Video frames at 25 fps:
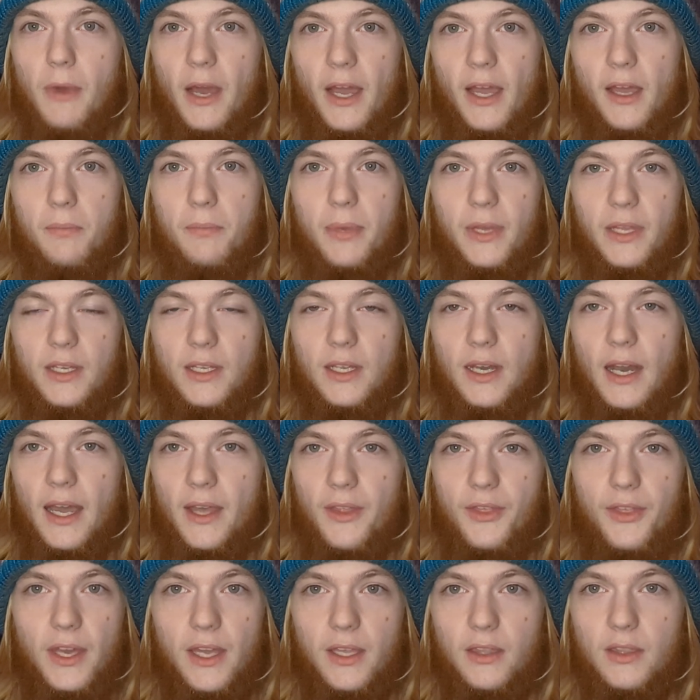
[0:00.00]
my opinion,
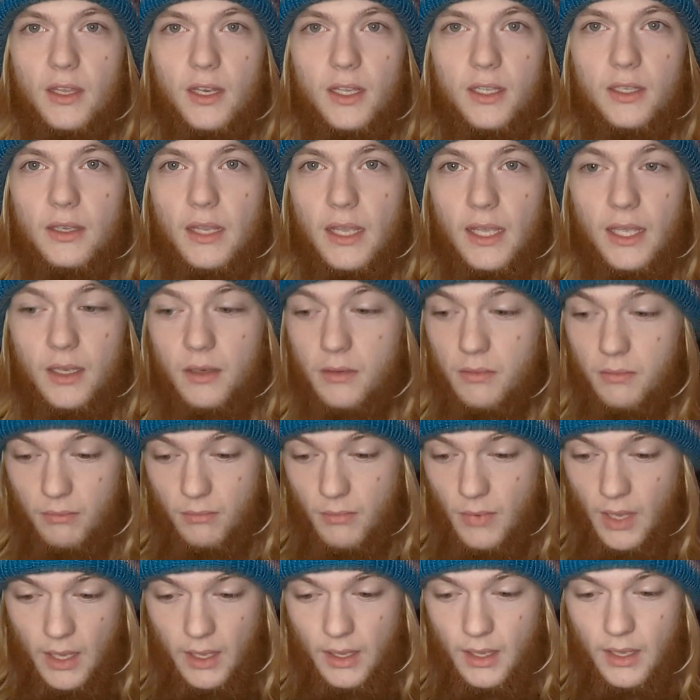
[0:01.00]
I think that
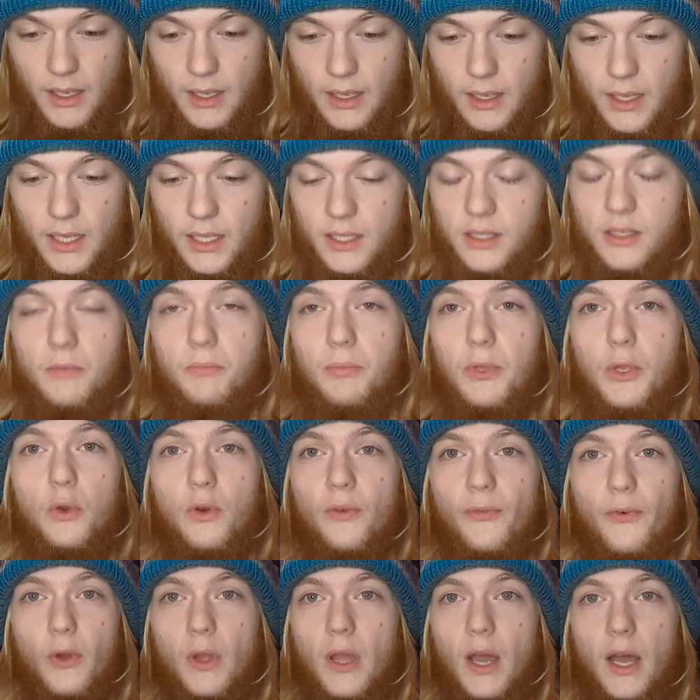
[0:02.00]
it's a
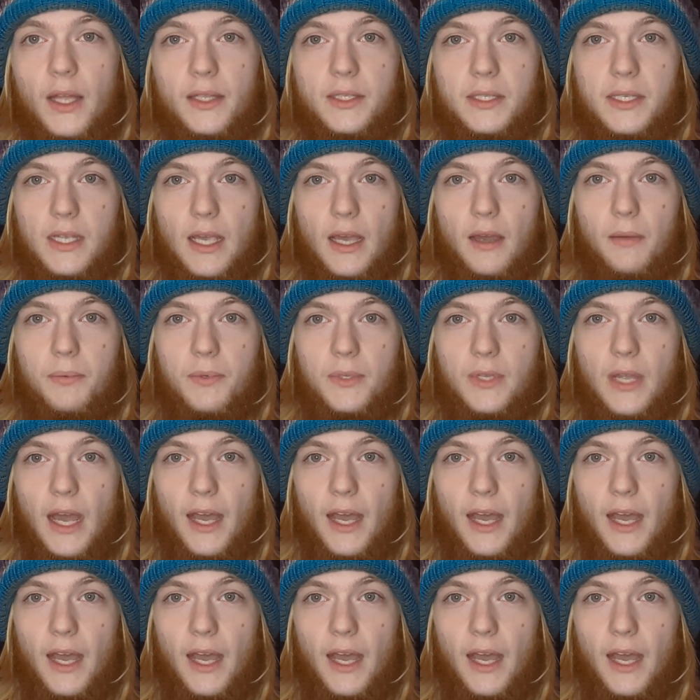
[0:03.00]
beautiful concept.